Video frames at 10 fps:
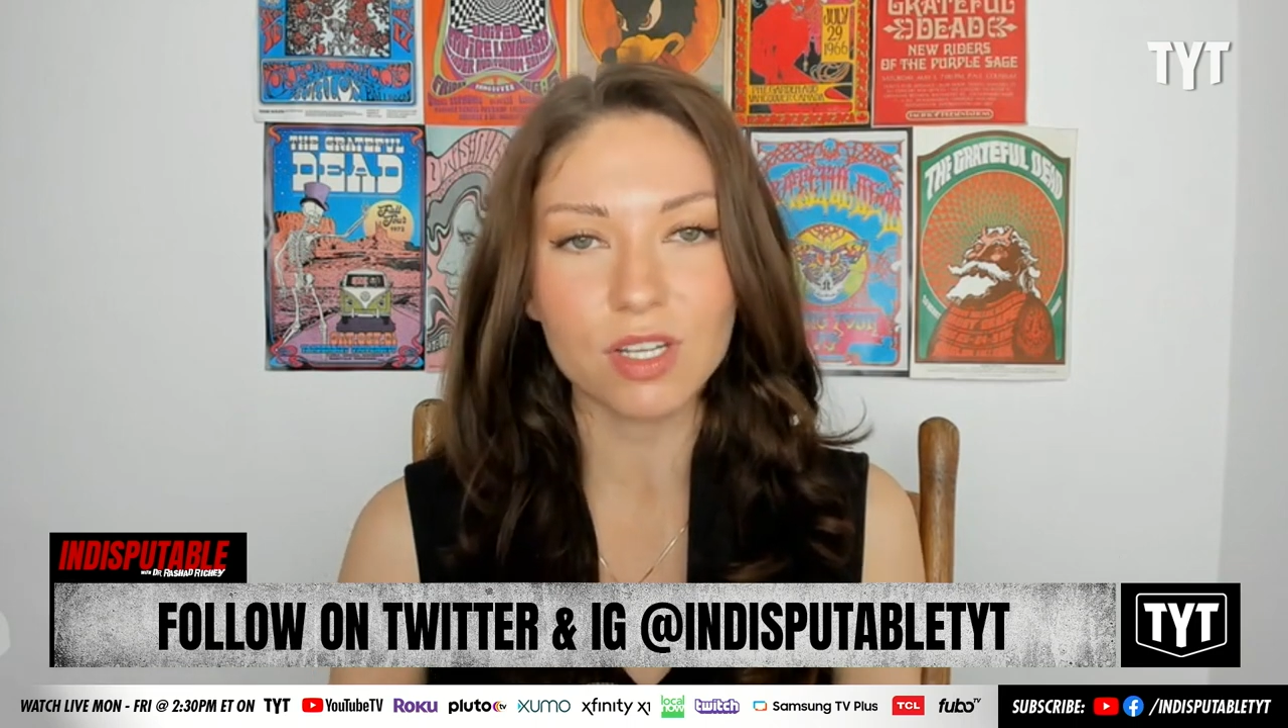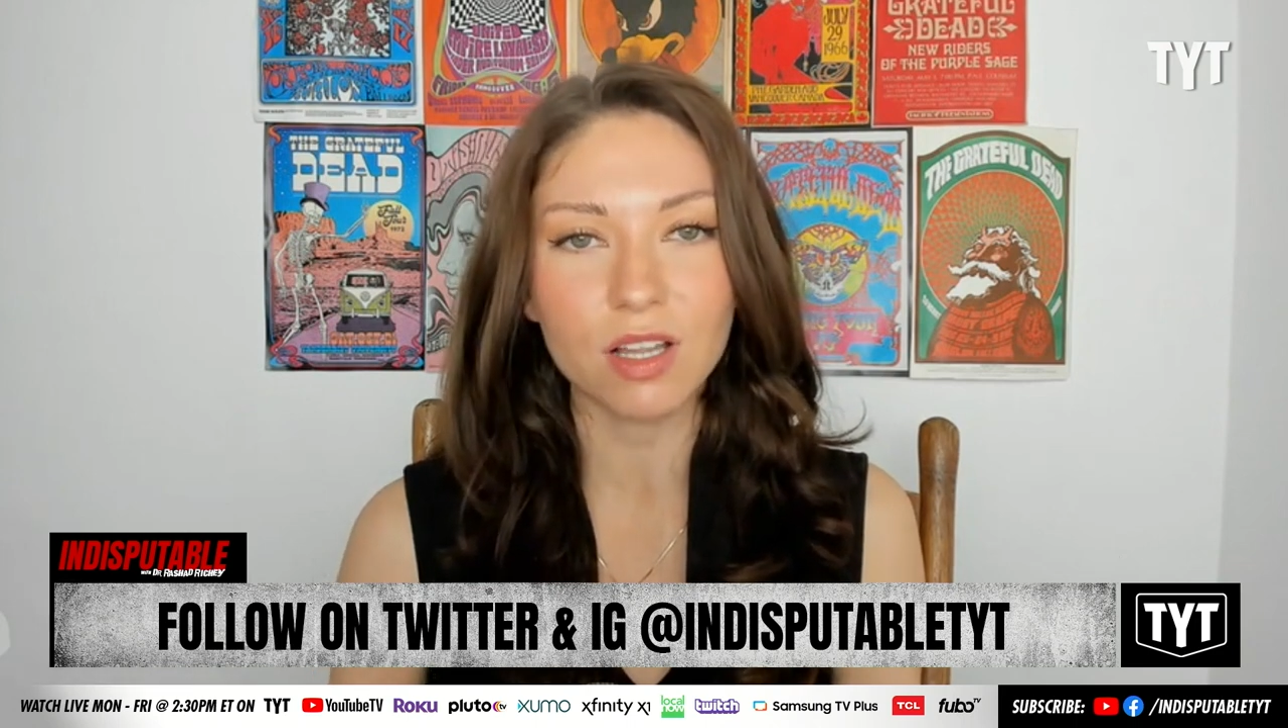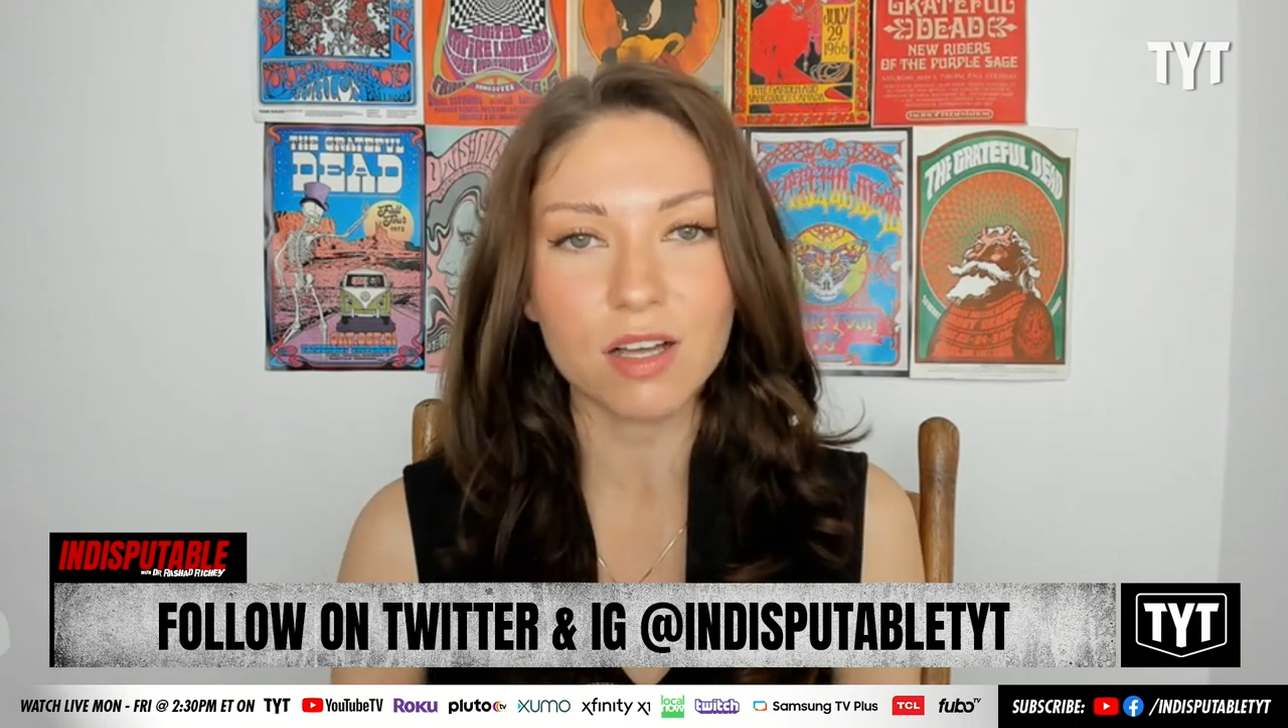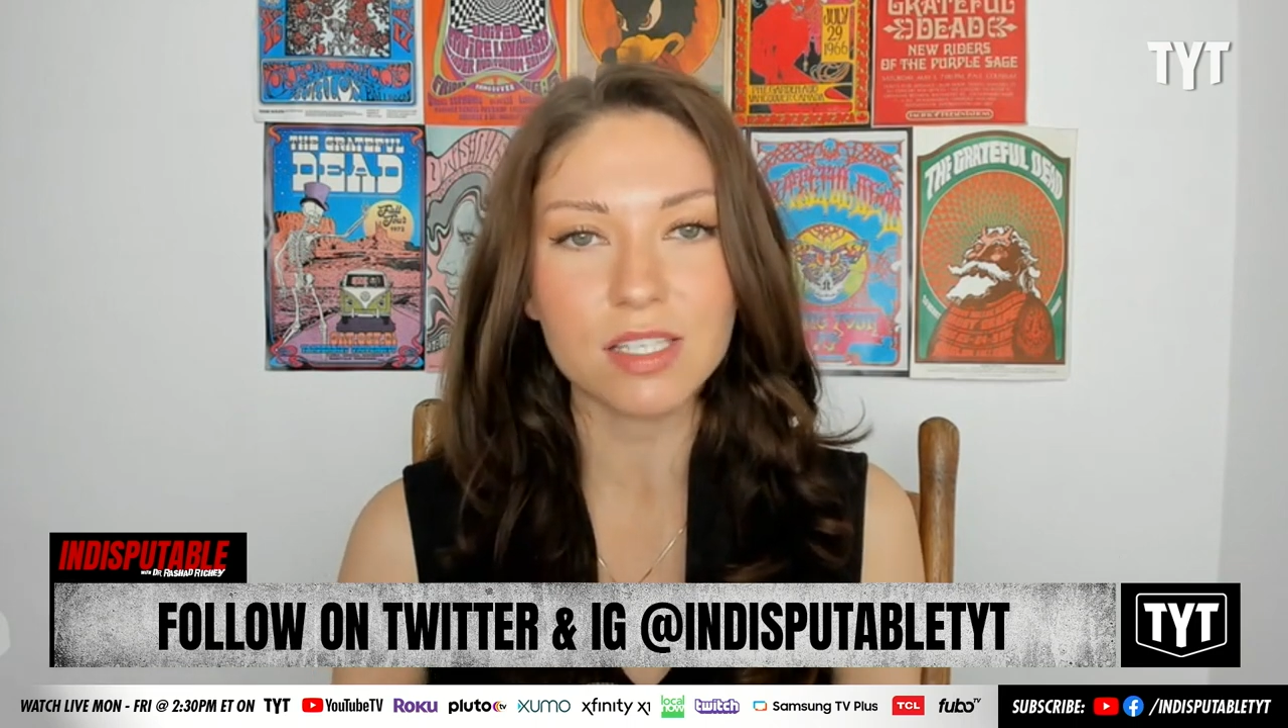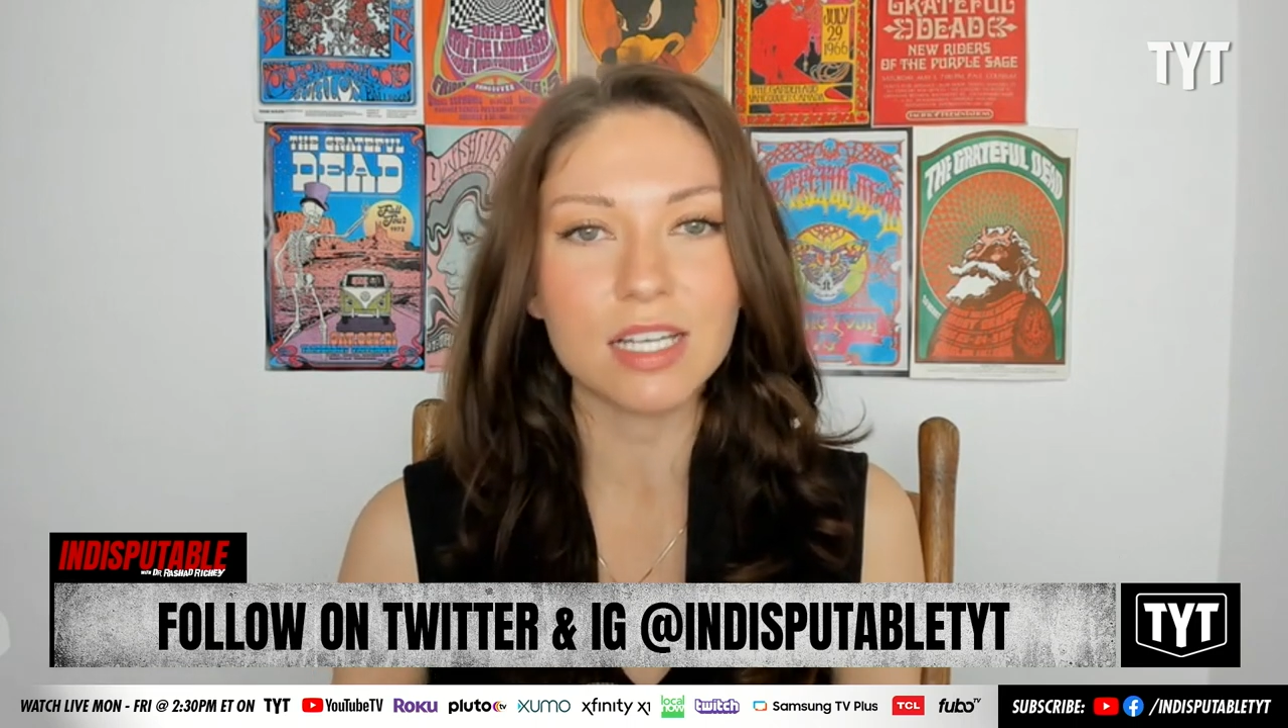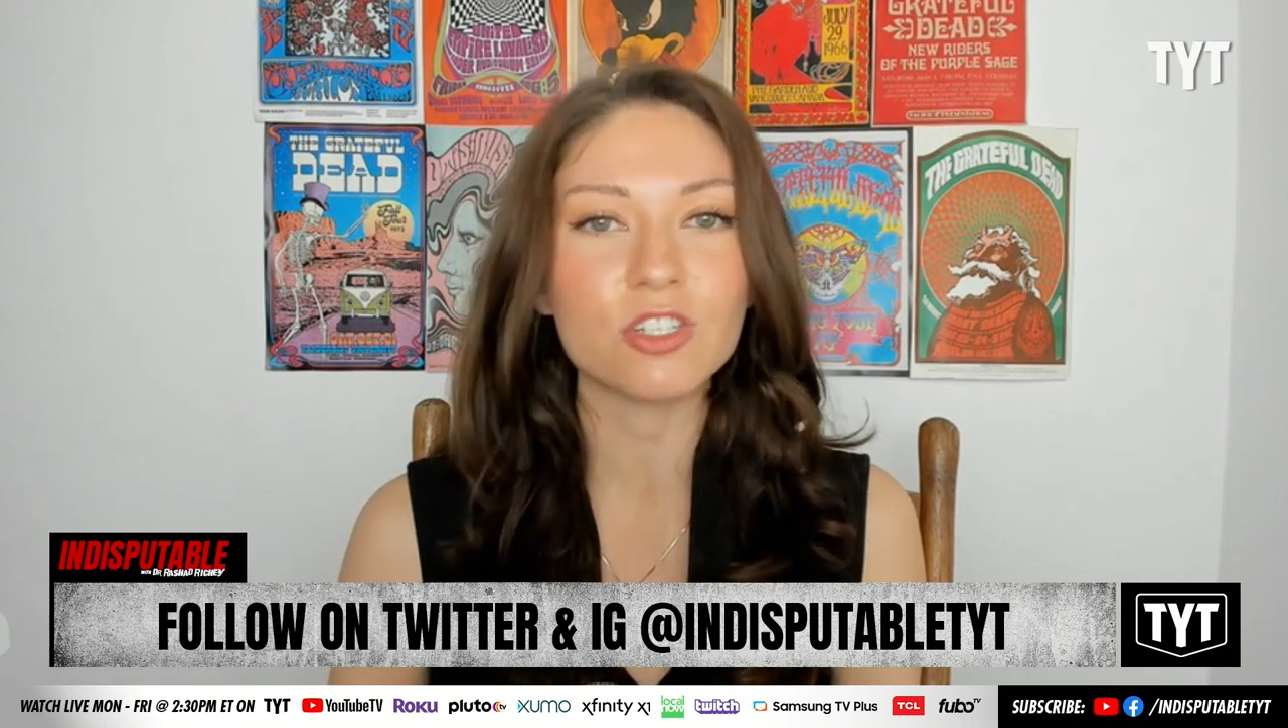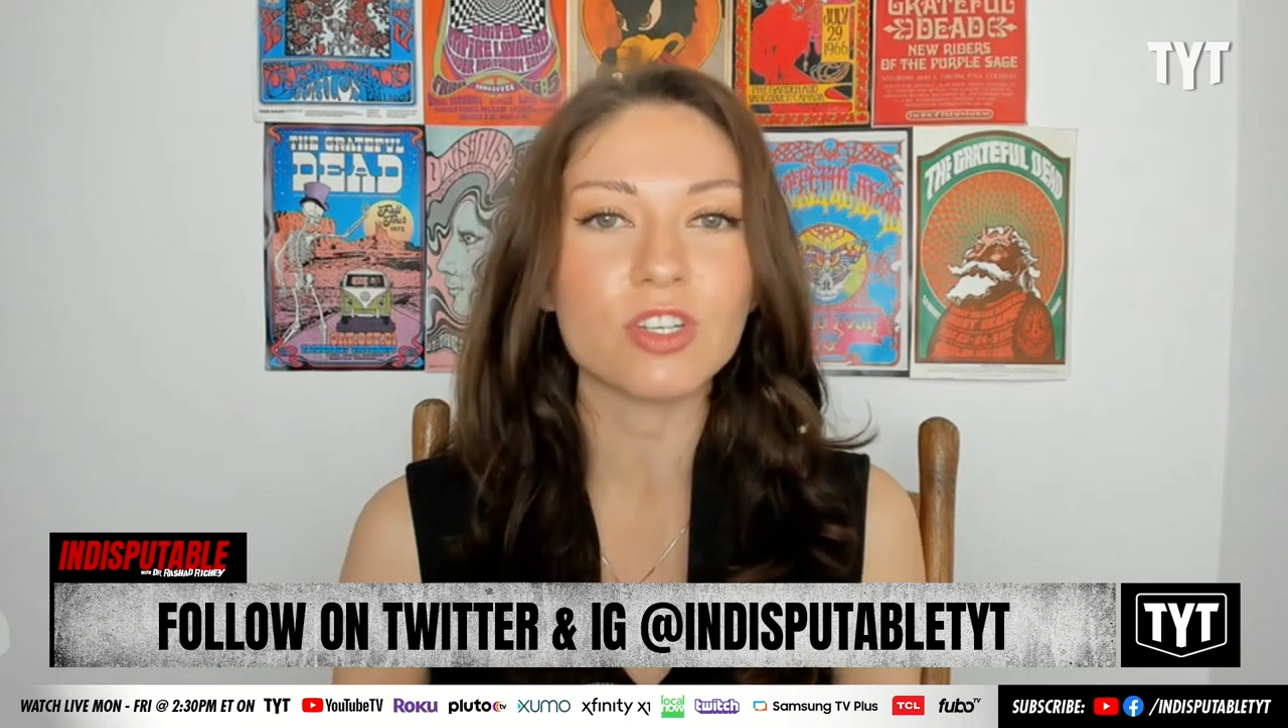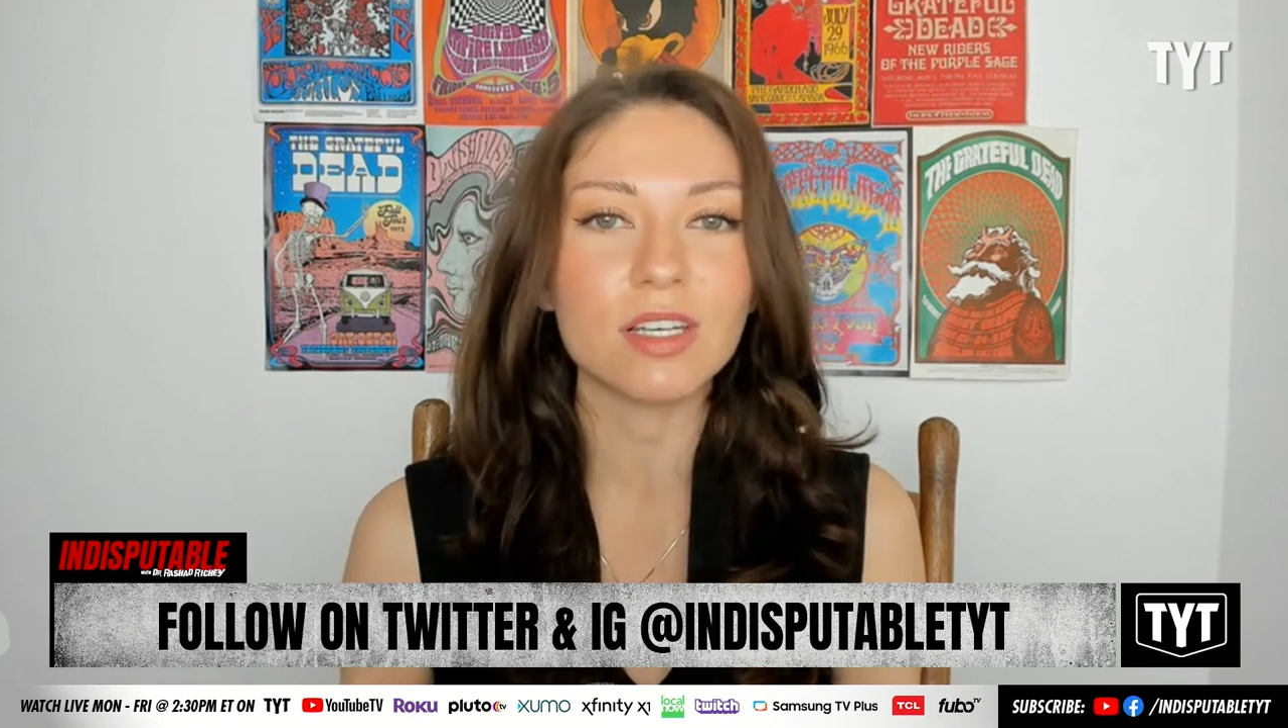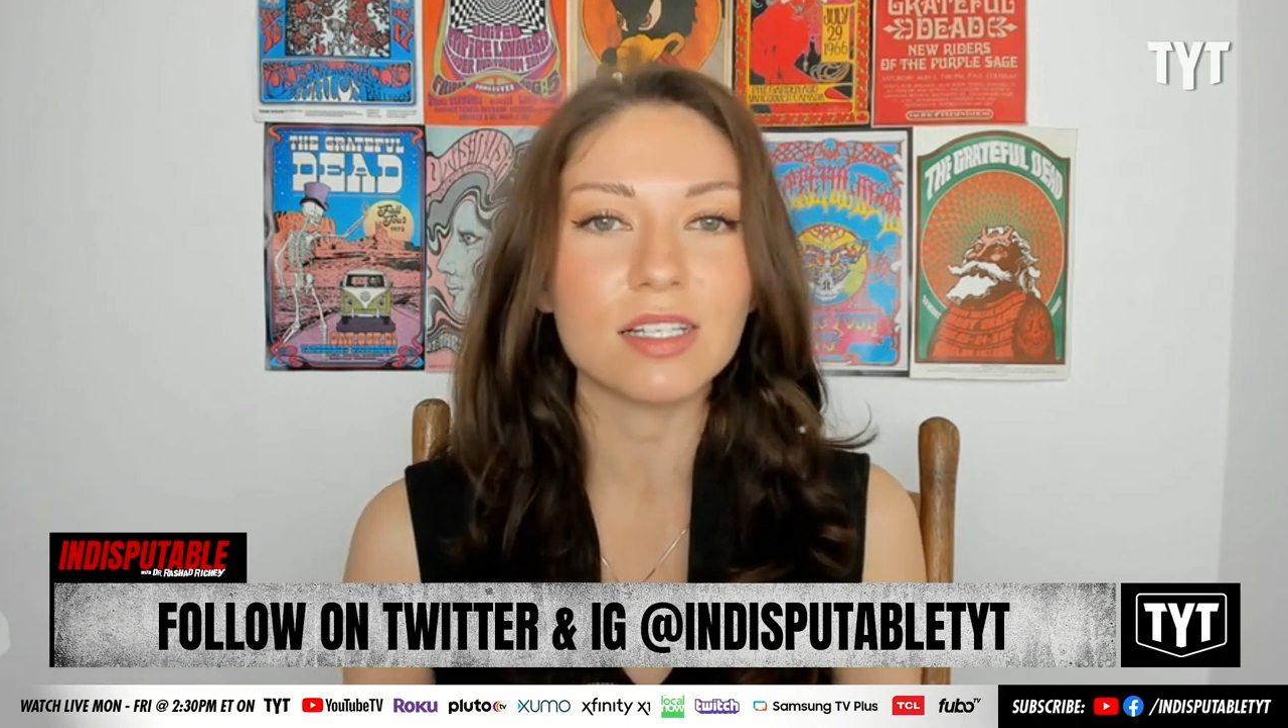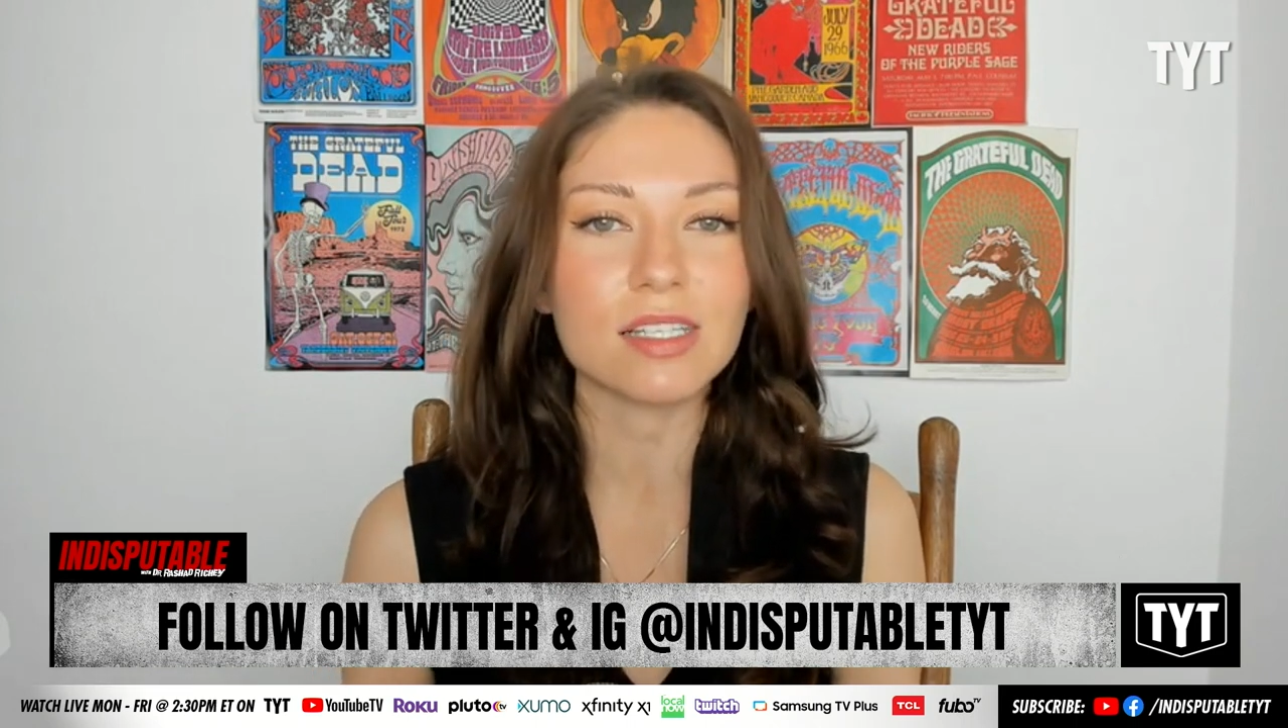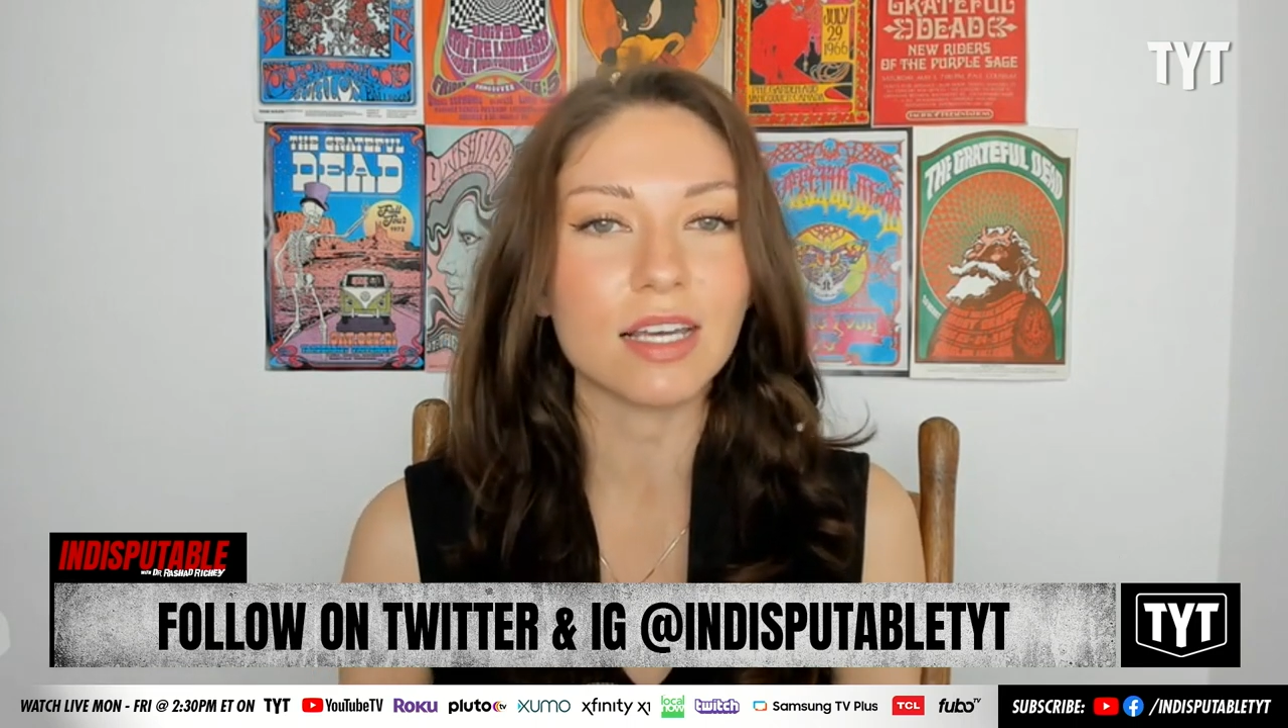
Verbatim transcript: in Los Angeles